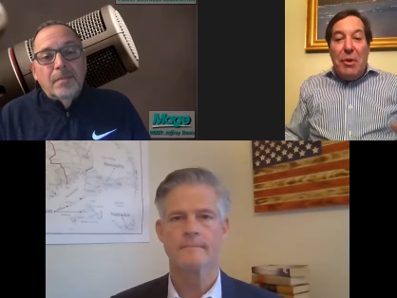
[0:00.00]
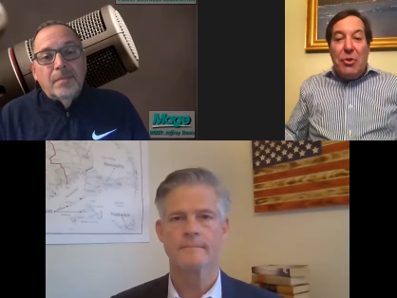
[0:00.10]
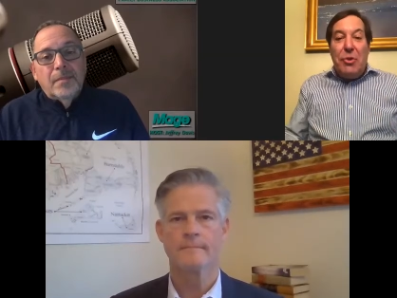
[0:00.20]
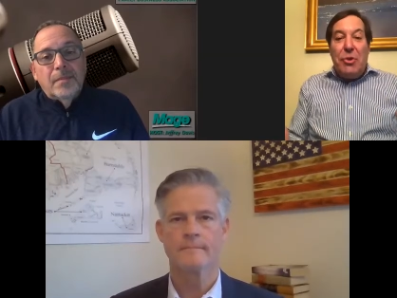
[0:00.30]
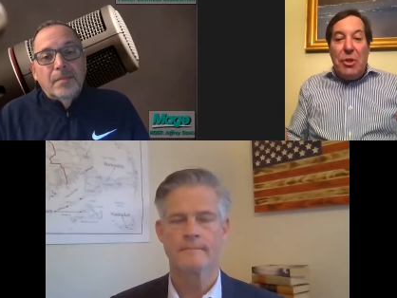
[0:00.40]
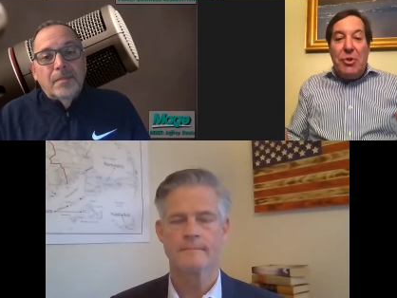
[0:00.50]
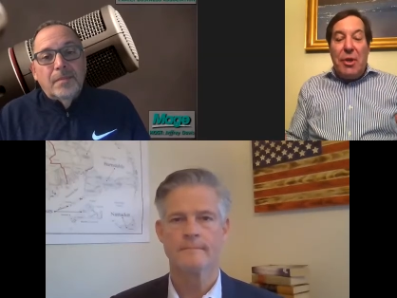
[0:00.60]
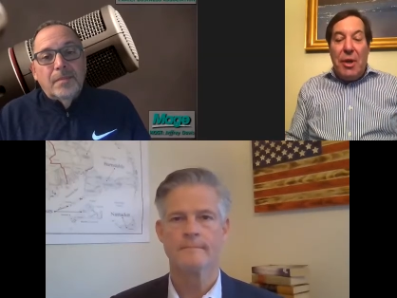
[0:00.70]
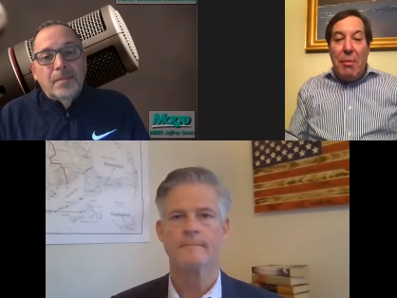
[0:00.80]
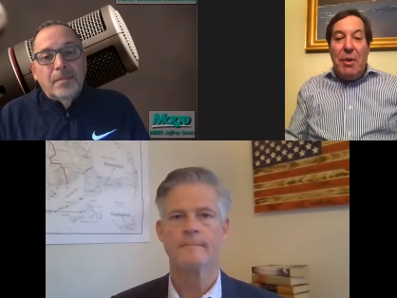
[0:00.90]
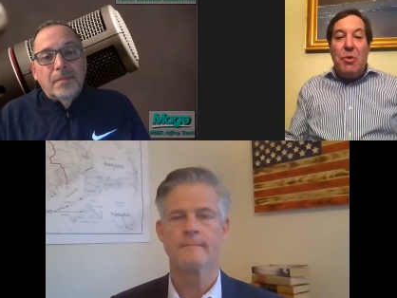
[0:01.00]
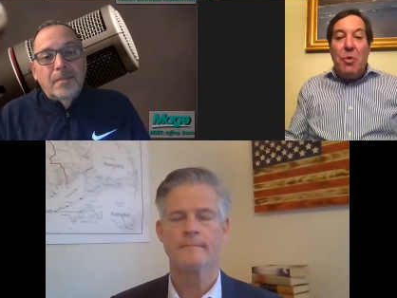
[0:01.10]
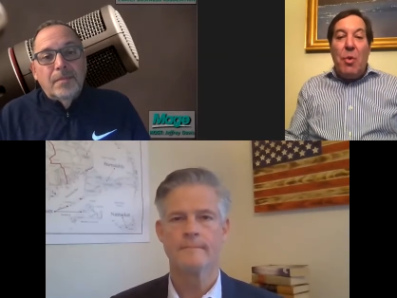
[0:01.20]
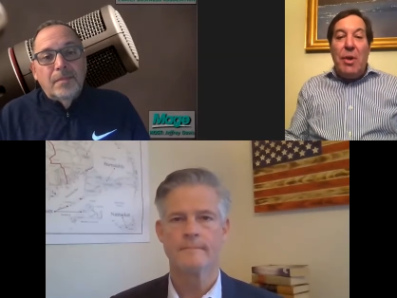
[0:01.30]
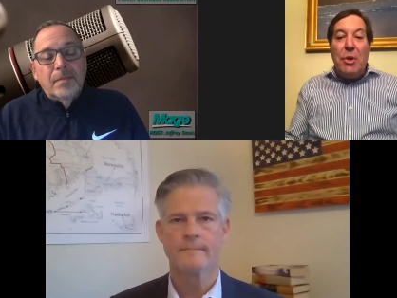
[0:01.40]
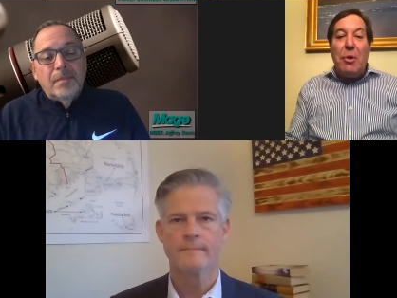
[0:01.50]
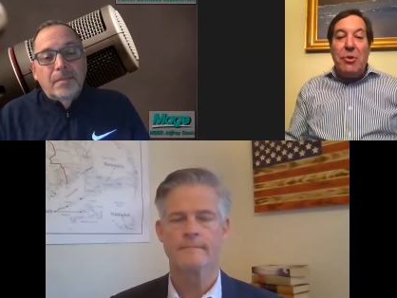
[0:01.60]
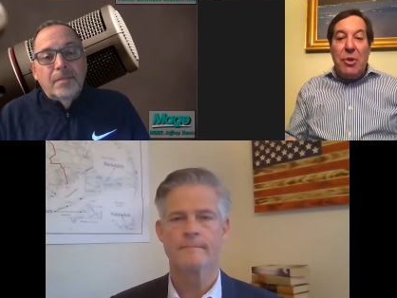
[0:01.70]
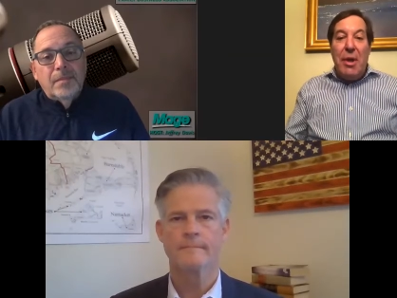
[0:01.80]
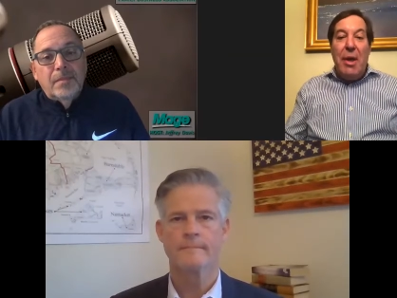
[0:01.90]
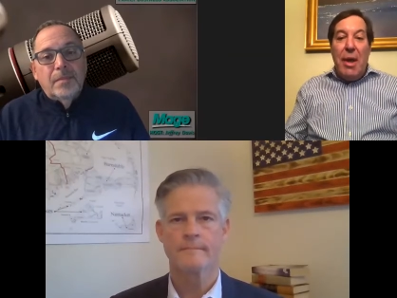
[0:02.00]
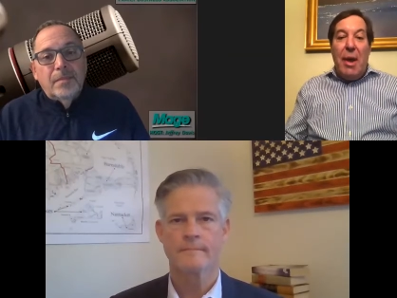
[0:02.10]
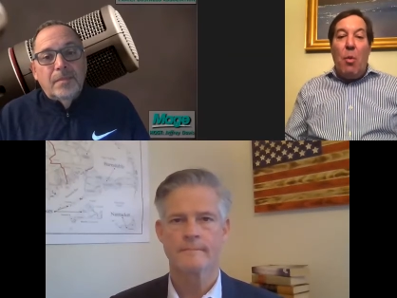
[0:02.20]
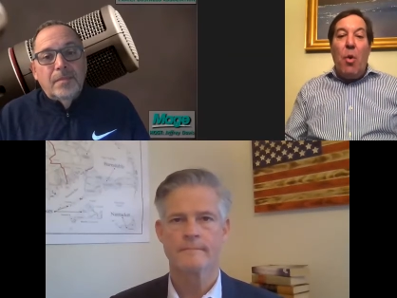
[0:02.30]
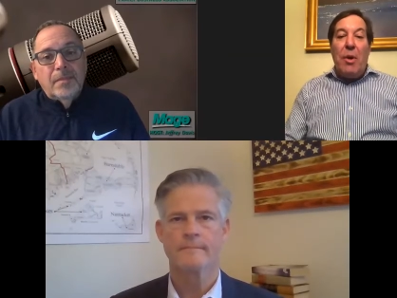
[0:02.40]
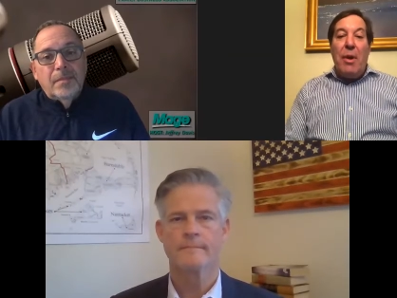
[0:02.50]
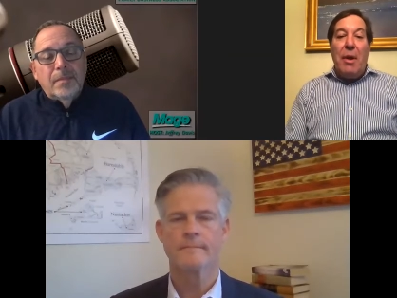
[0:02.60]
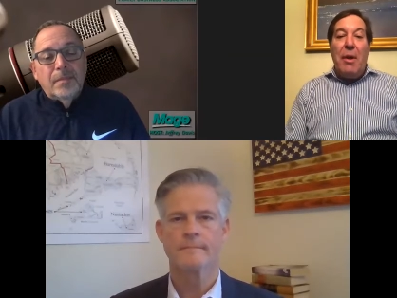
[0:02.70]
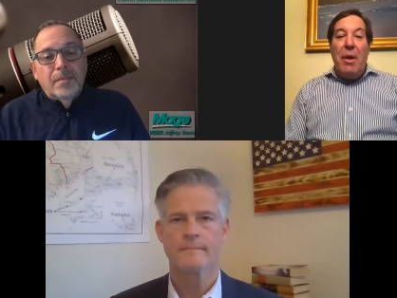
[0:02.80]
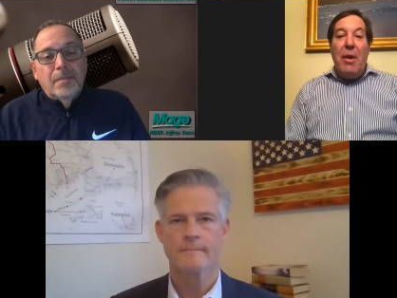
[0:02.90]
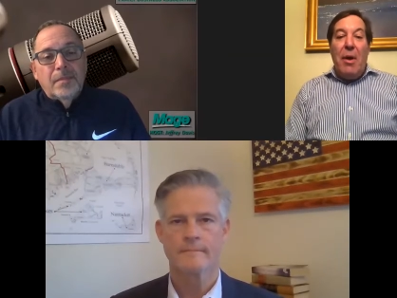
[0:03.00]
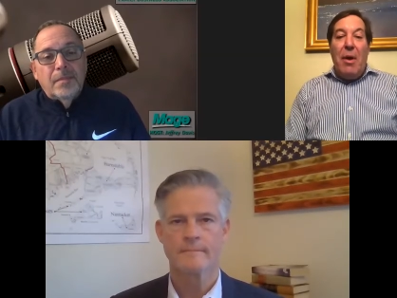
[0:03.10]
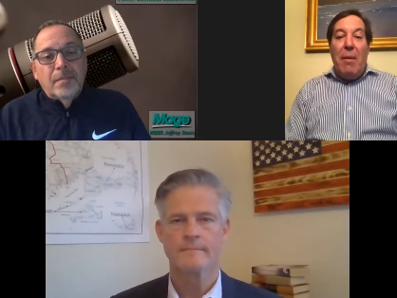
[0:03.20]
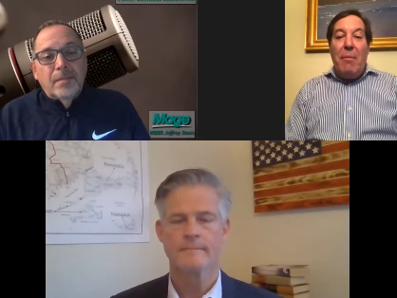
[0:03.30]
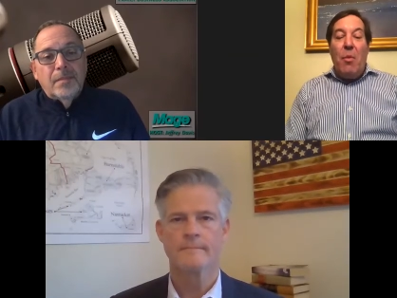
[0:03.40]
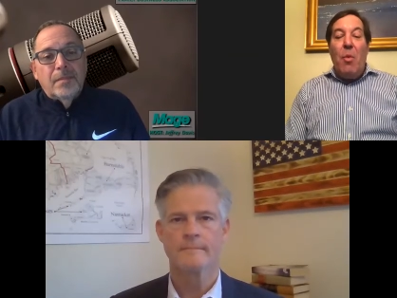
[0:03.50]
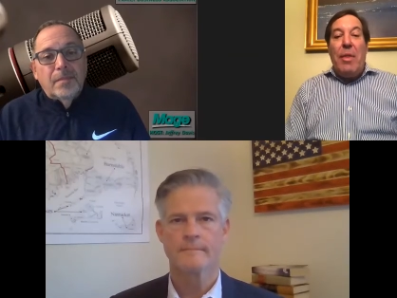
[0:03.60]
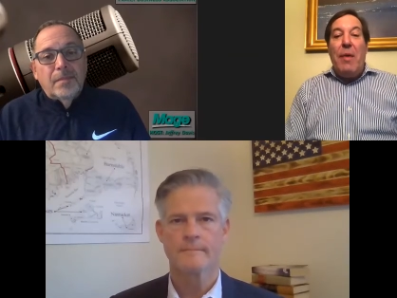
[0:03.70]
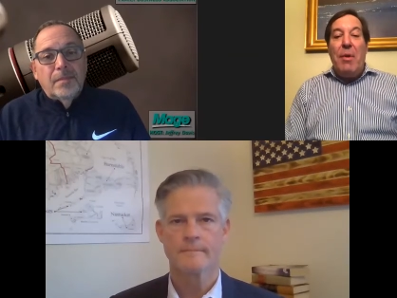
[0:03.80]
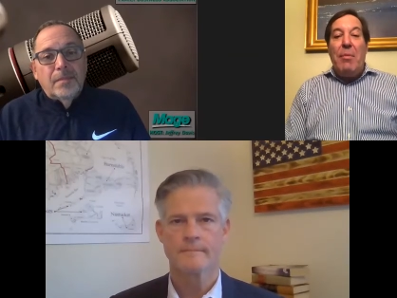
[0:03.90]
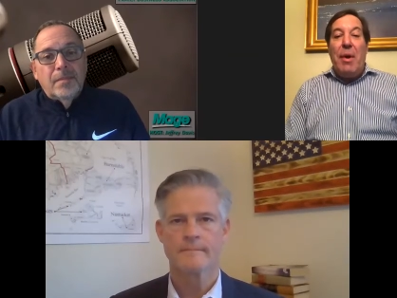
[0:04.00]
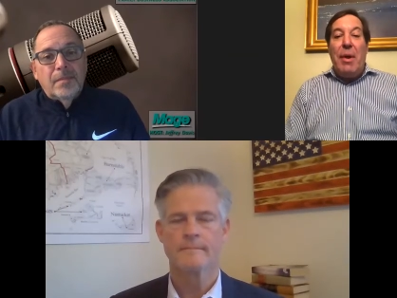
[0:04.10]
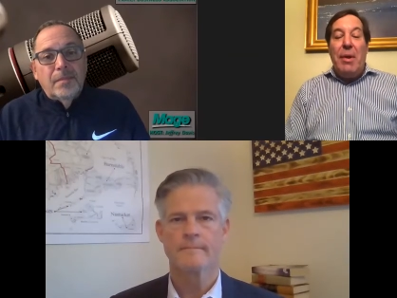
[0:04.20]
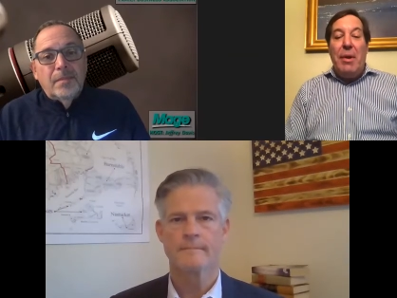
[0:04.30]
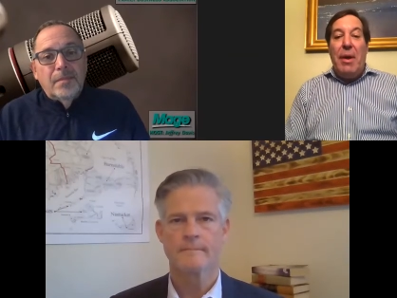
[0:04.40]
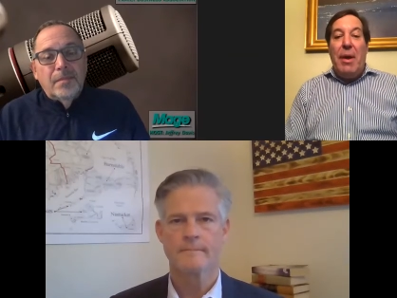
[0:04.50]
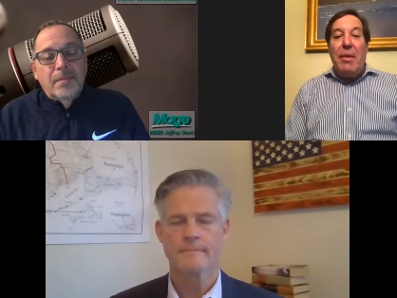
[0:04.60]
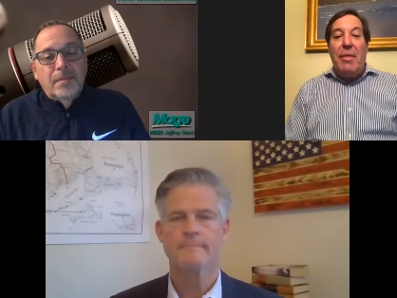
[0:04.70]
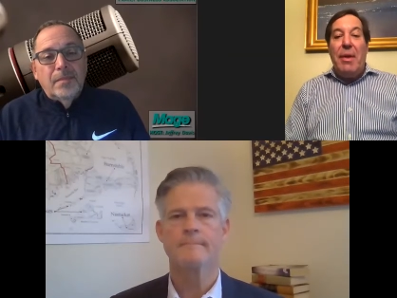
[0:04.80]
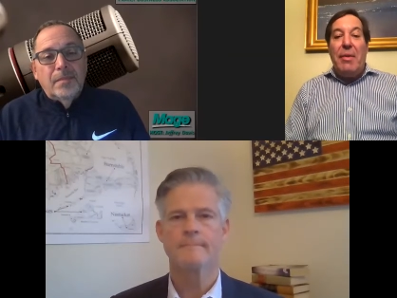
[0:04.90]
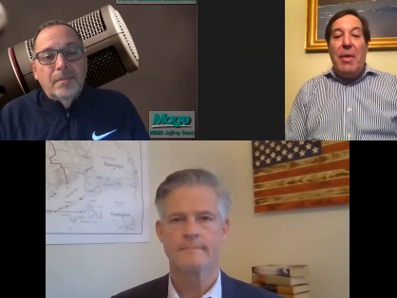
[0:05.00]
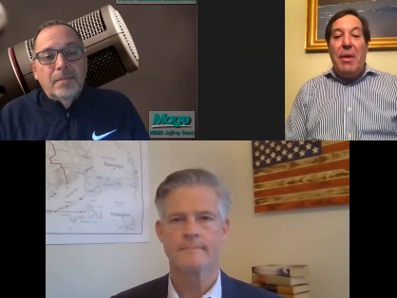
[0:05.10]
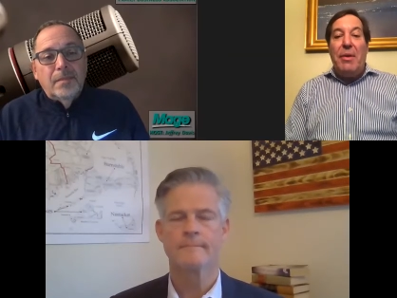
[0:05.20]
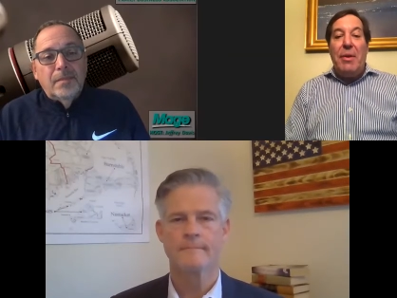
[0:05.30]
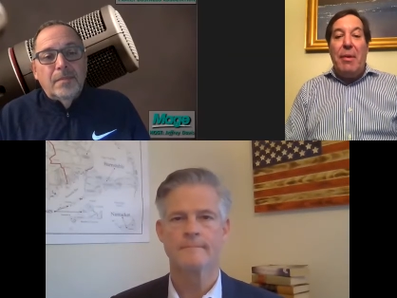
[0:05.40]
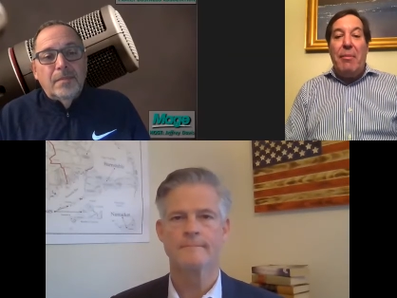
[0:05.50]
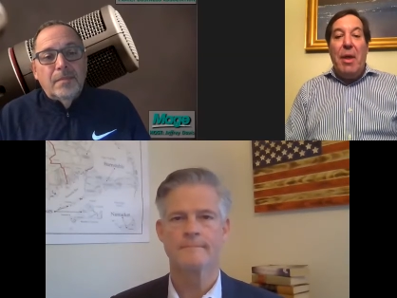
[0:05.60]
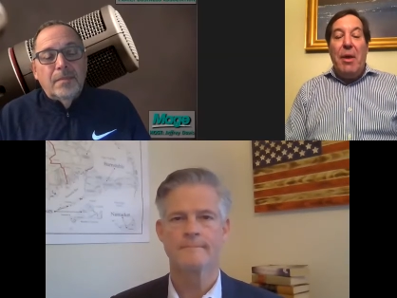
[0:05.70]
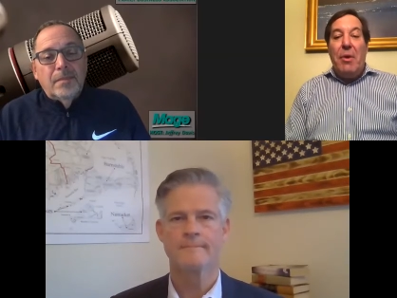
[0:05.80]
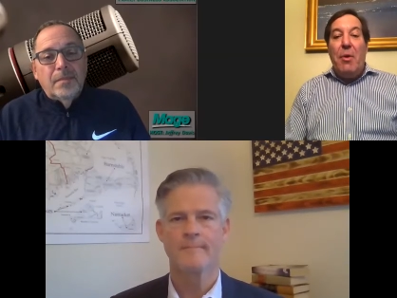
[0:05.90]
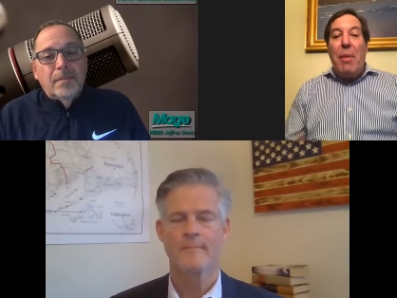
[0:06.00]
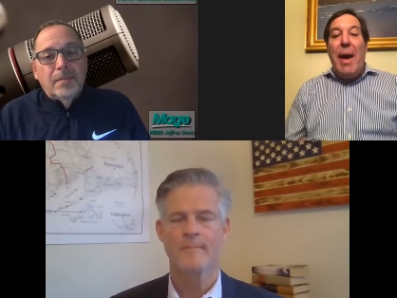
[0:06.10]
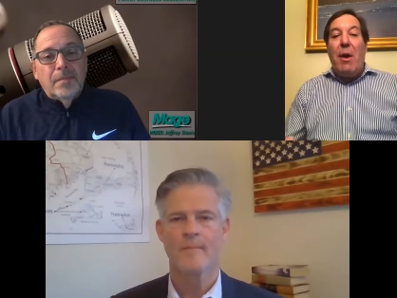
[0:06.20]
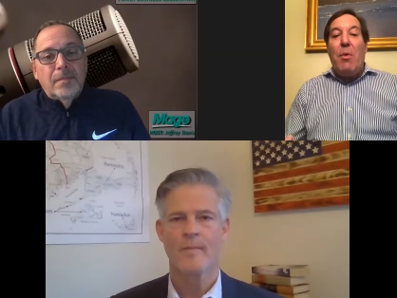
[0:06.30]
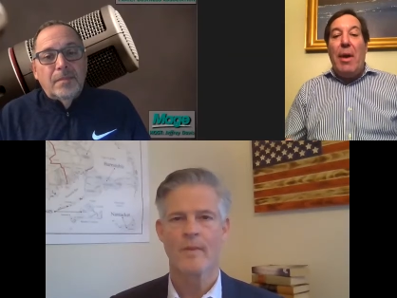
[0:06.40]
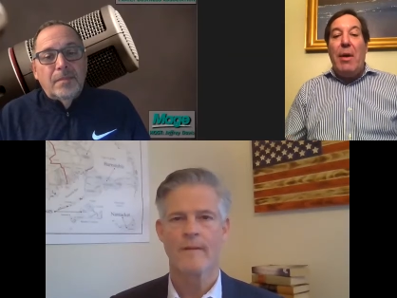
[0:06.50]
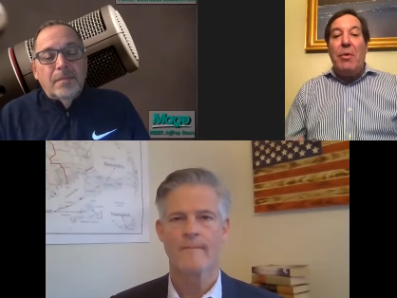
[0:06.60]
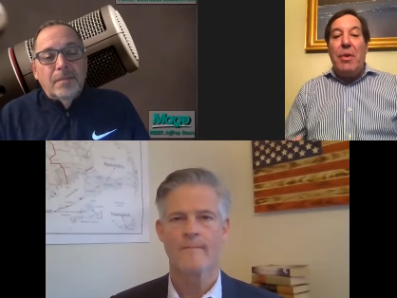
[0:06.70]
Speaker 1: strategic, coming to a resolution and working um, with everybody. And I think that um, your background